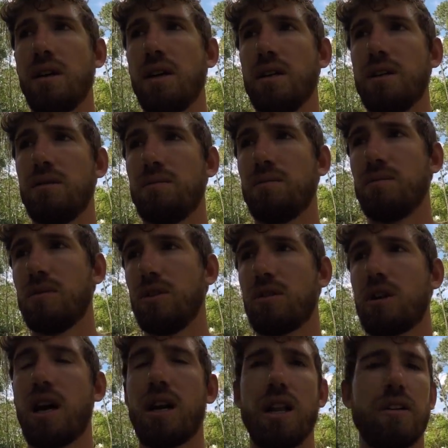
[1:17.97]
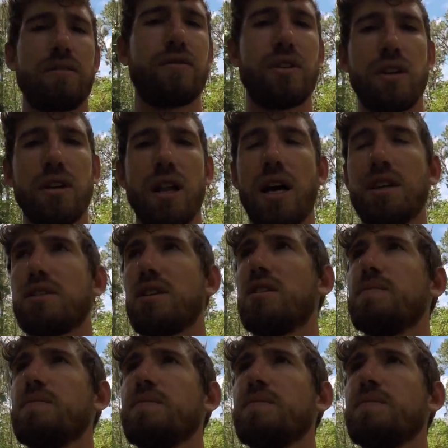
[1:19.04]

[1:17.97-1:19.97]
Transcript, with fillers: uh, you know, kind of like fertilizer.